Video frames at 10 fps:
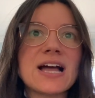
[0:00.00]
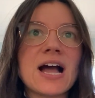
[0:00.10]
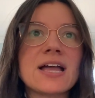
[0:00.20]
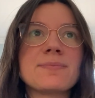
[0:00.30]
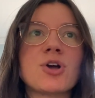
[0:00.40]

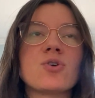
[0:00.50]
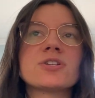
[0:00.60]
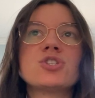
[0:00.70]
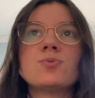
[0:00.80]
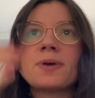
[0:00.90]
I'm going
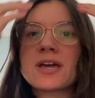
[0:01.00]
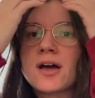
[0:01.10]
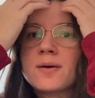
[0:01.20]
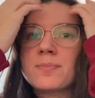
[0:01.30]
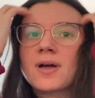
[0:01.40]
to pick
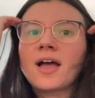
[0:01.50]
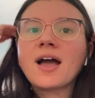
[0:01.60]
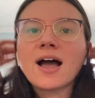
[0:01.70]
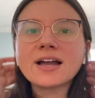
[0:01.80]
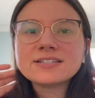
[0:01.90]
up,
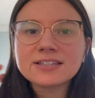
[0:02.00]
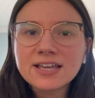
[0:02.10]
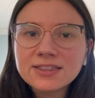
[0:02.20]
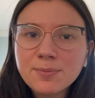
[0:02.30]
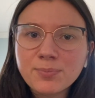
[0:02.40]
I did
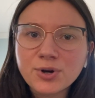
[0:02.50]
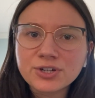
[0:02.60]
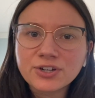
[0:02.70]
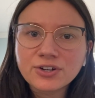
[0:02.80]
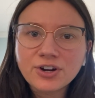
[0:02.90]
like the book
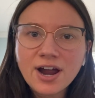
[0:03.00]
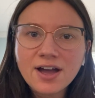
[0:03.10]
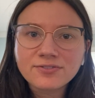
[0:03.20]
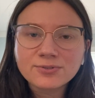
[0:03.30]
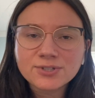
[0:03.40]
nook
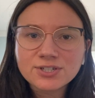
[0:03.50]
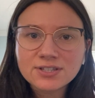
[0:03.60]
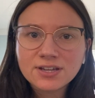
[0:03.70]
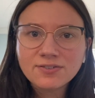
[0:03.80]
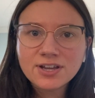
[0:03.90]
craft, which is
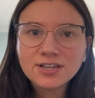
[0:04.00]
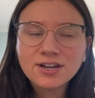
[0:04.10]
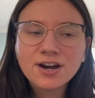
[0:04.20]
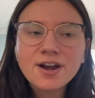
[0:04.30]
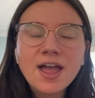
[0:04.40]
like right
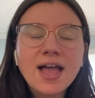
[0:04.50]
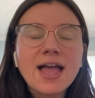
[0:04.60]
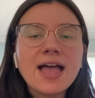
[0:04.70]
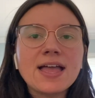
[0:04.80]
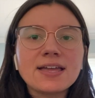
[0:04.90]
here,
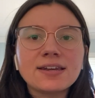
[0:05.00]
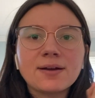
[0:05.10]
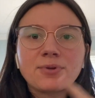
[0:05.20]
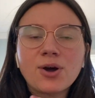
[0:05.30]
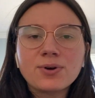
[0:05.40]
and
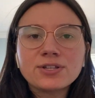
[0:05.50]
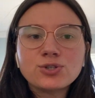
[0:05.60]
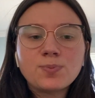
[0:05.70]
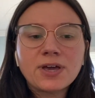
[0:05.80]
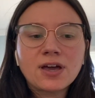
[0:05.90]
I'm going to
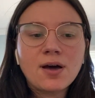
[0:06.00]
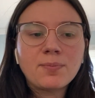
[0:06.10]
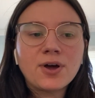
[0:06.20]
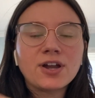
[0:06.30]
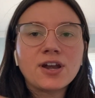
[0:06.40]
pick
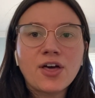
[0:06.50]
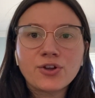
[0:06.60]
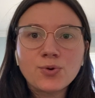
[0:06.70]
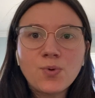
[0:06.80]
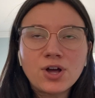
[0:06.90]
up
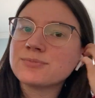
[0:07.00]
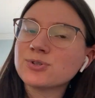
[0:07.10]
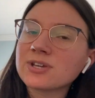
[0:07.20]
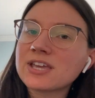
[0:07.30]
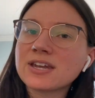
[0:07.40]
another one. I'm
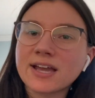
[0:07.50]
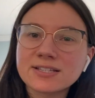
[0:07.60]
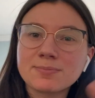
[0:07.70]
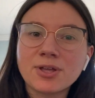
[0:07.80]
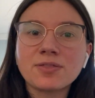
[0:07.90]
doing it
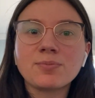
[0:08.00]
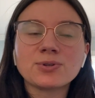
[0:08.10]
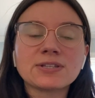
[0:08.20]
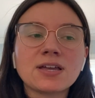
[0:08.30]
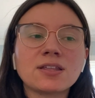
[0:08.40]
next month,
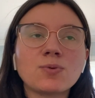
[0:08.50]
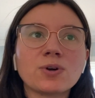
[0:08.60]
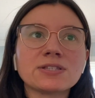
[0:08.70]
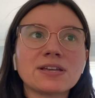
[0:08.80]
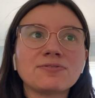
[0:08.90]
most likely
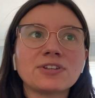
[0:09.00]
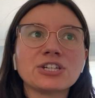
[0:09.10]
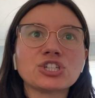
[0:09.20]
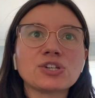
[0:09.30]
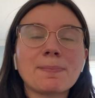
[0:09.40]
once I
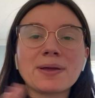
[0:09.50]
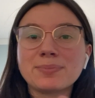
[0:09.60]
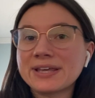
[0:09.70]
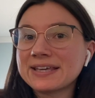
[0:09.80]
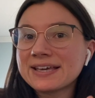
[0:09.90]
finish my
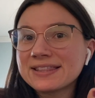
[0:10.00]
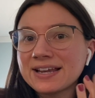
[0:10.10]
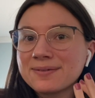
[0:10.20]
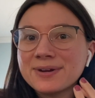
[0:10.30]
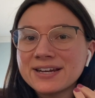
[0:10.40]
blanket that
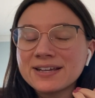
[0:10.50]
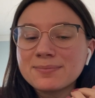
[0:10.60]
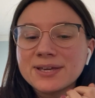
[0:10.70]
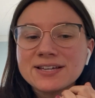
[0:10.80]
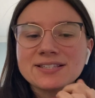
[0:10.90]
I'm knitting,
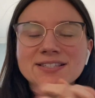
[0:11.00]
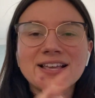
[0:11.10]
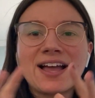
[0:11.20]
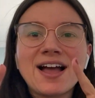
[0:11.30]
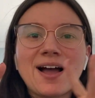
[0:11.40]
because
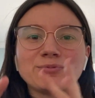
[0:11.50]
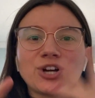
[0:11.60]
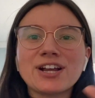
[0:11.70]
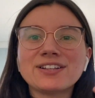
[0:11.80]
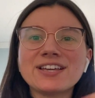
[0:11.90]
I'm
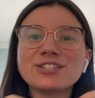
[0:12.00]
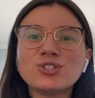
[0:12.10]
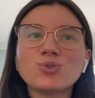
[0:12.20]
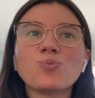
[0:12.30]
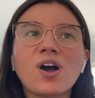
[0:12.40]
trying to like
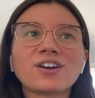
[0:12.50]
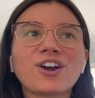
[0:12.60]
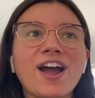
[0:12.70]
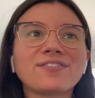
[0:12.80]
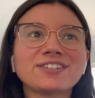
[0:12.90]
do one
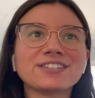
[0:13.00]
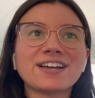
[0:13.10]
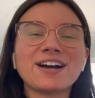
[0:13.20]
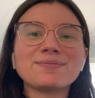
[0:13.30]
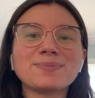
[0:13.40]
craft at a
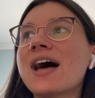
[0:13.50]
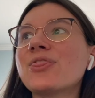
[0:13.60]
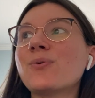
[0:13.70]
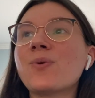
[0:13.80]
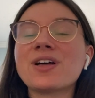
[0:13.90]
time.
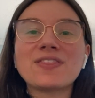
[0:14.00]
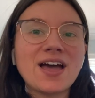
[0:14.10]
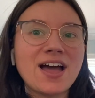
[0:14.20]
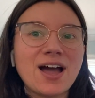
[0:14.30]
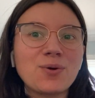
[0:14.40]
The one
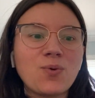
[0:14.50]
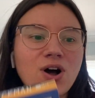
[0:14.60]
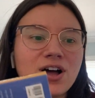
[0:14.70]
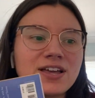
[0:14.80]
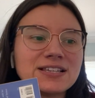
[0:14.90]
that I
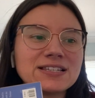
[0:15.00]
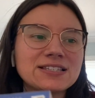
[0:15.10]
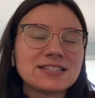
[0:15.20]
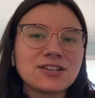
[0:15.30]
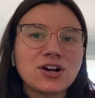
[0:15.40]
want is in
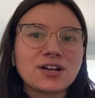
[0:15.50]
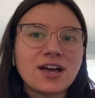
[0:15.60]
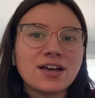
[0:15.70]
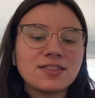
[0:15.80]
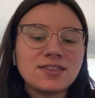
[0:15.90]
stock
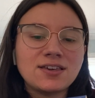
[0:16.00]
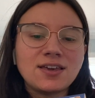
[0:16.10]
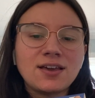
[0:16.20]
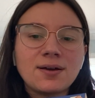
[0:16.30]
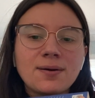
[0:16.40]
at
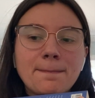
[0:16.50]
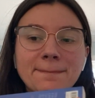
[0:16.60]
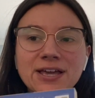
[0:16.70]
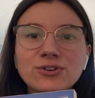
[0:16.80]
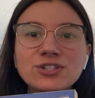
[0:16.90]
the
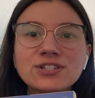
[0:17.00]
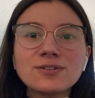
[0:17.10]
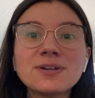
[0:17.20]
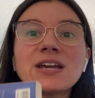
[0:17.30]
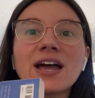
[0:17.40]
Michael's near
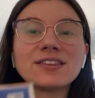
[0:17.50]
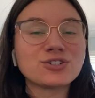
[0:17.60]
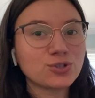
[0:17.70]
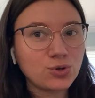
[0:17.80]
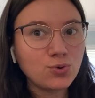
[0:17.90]
me, and
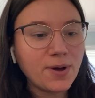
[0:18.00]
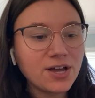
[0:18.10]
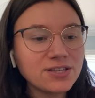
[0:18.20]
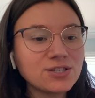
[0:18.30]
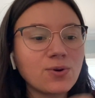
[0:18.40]
there's a
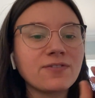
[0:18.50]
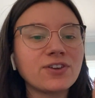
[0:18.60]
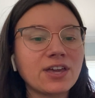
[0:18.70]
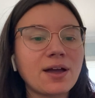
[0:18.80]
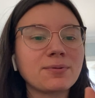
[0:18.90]
coupon, so I feel
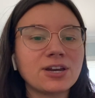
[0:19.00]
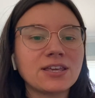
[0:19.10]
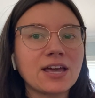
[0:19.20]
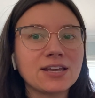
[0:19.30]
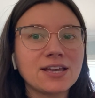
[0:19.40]
like I'm gonna
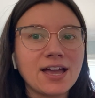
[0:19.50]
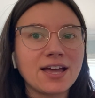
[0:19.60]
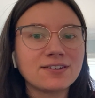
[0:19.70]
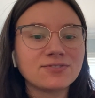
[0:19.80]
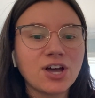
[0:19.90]
get it
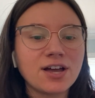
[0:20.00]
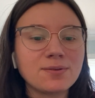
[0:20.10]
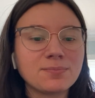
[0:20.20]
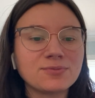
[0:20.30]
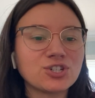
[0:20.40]
ahead of
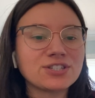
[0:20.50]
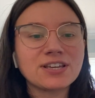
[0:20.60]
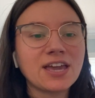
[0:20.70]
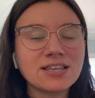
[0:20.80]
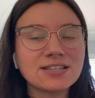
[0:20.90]
time just in
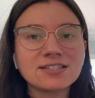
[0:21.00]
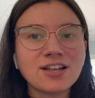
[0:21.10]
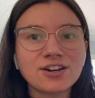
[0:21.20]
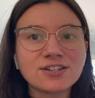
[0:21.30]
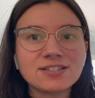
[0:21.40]
case it's
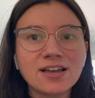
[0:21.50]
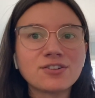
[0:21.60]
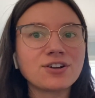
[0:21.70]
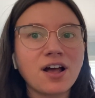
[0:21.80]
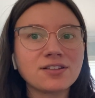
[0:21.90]
not on sale
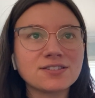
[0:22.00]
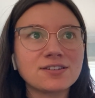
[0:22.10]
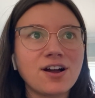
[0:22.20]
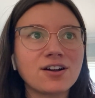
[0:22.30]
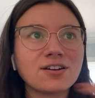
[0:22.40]
or not in
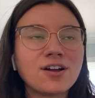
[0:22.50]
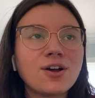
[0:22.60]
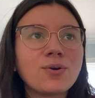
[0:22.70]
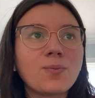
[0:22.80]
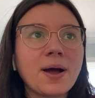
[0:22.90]
stock
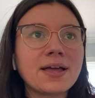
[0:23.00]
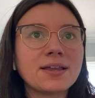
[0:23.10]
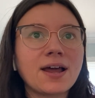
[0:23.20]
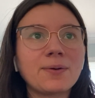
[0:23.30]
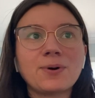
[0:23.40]

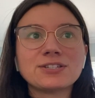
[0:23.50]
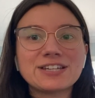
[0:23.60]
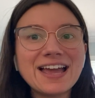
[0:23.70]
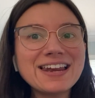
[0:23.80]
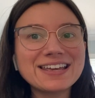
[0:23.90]
when I want to
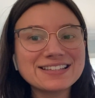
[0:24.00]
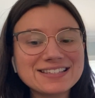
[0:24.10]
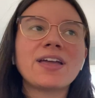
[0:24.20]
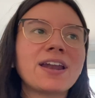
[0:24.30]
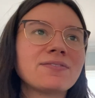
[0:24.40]
get it.
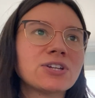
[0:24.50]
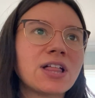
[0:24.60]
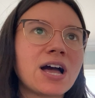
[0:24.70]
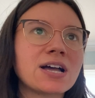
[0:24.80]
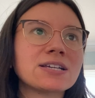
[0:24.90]
Then I
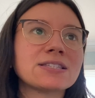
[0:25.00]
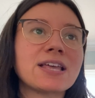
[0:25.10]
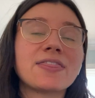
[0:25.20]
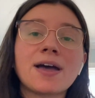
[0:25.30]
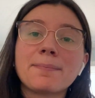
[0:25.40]
realized
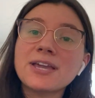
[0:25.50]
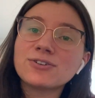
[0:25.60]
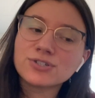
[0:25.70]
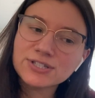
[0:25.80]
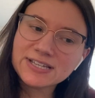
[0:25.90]
that
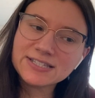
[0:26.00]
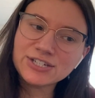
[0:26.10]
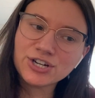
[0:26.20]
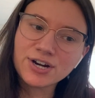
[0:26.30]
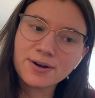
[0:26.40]
Michael's is
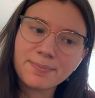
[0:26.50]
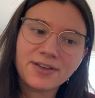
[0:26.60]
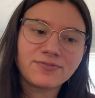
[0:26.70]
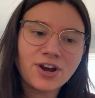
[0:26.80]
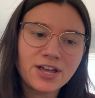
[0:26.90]
near my
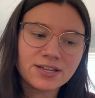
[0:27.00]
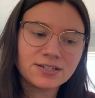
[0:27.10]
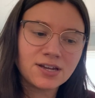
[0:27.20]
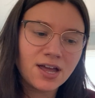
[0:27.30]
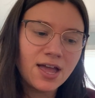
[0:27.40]

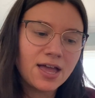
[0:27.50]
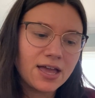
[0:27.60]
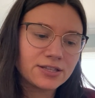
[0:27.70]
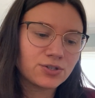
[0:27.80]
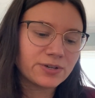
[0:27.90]
friend,
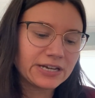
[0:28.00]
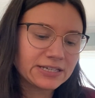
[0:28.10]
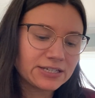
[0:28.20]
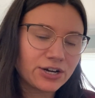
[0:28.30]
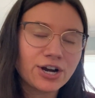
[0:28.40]
and so I
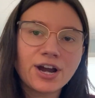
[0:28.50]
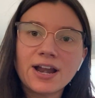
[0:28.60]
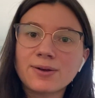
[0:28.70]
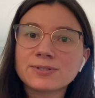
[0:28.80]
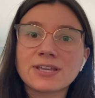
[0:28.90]
texted her and
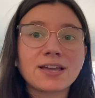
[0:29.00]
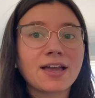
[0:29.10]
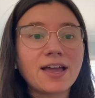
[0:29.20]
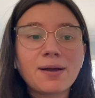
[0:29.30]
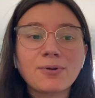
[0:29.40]
I was like,
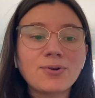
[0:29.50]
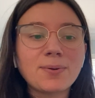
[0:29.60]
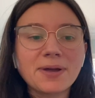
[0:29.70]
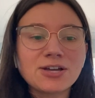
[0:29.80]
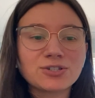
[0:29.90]
hey, I'm going to
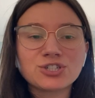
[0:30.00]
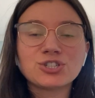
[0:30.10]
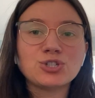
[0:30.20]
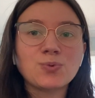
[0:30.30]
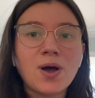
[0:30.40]
Michael's.
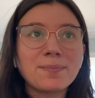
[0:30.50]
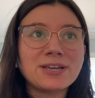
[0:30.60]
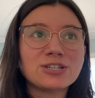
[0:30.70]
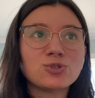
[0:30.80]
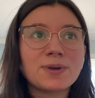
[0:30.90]
Do you want
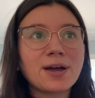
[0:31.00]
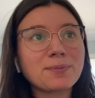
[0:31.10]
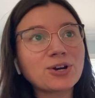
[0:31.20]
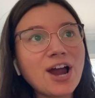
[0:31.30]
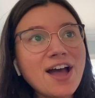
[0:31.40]
me to pick up a
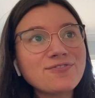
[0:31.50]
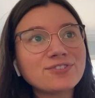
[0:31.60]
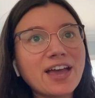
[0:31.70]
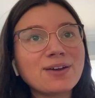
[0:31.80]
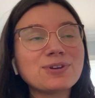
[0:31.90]
craft
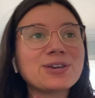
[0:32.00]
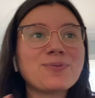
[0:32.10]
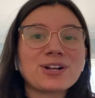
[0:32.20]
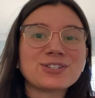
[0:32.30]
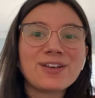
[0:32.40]
and we can
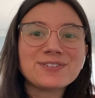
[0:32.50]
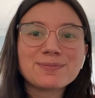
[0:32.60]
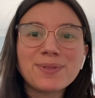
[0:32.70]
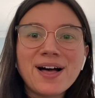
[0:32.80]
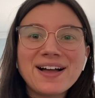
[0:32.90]
watch Love is
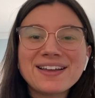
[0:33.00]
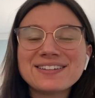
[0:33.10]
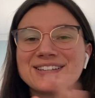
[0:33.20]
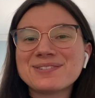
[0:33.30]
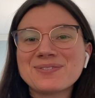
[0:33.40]
Blind?
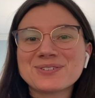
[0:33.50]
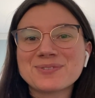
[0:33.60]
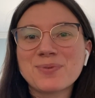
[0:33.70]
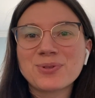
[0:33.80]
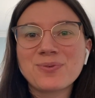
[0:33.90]
Because we
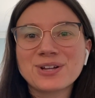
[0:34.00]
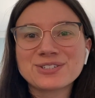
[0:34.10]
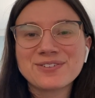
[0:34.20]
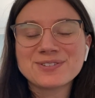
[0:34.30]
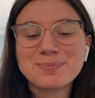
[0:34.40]
both watch
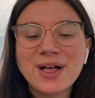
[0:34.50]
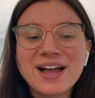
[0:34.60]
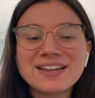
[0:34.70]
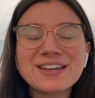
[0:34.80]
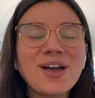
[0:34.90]
Love is
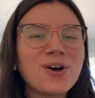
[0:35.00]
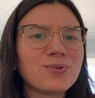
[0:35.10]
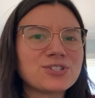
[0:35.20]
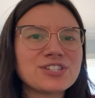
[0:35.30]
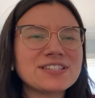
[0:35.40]
Blind,
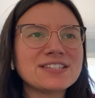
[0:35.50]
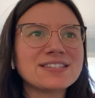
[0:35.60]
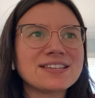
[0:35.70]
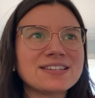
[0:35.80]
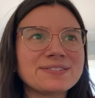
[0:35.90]
which this
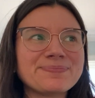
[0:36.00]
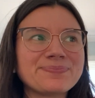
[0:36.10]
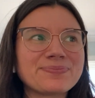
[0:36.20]
season,